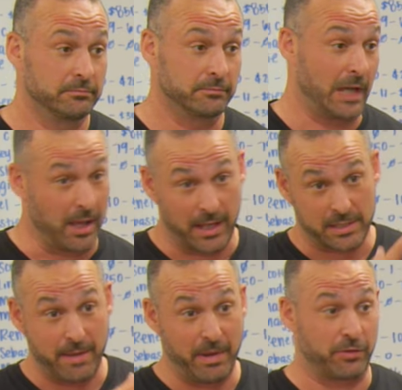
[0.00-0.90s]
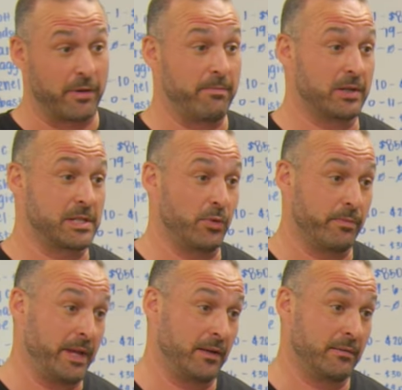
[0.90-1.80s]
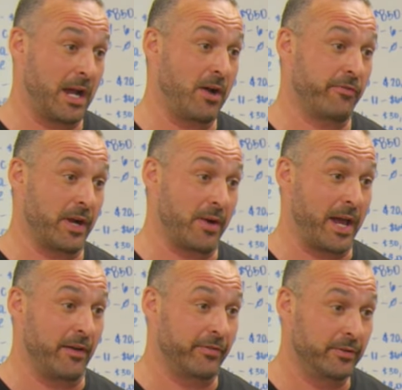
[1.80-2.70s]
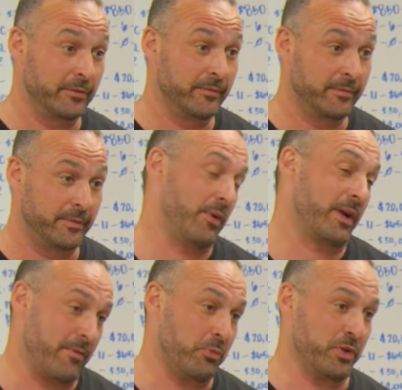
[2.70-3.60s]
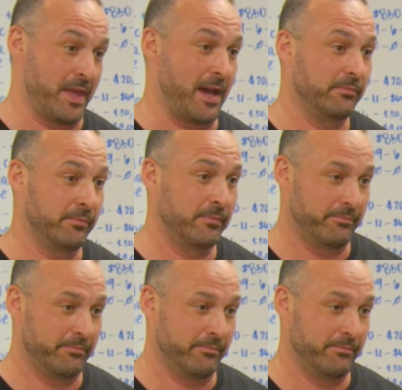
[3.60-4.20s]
Guy last night made $3 dealing with me and Kyle for an hour and a half. Now we're getting more than that.